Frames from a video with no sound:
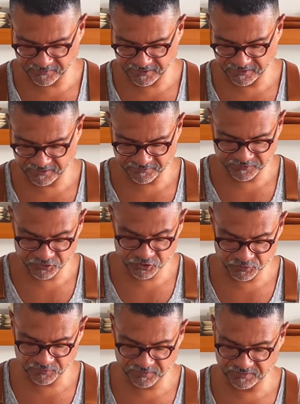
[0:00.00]
of the, uh, the
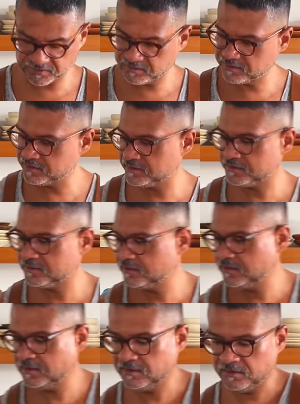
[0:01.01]
juices,
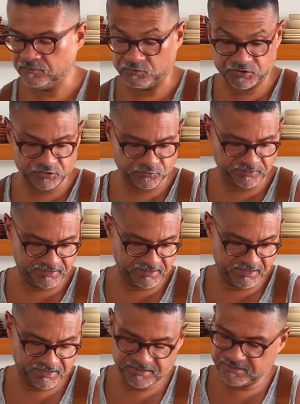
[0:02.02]
which is really
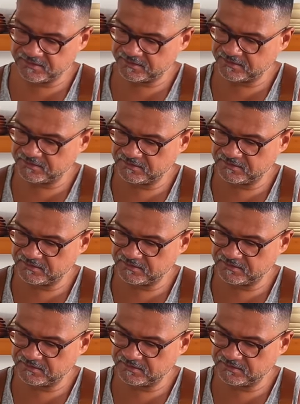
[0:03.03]
nice